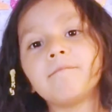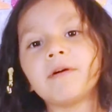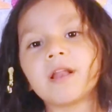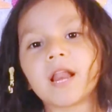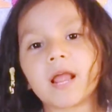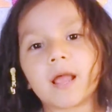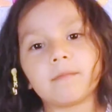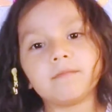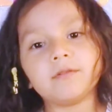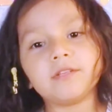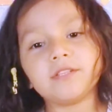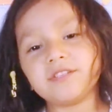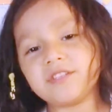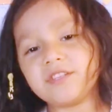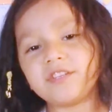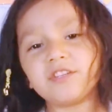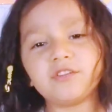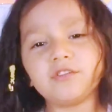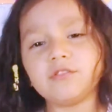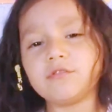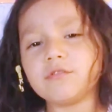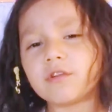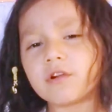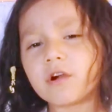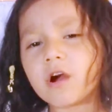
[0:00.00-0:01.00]
But I'm just going
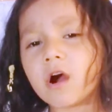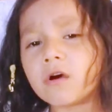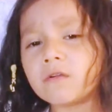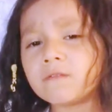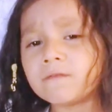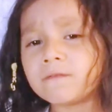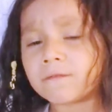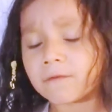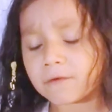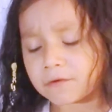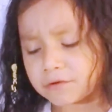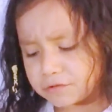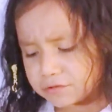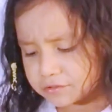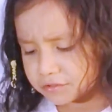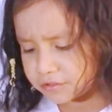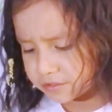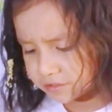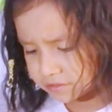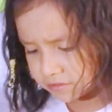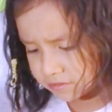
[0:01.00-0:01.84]
to do the cone first,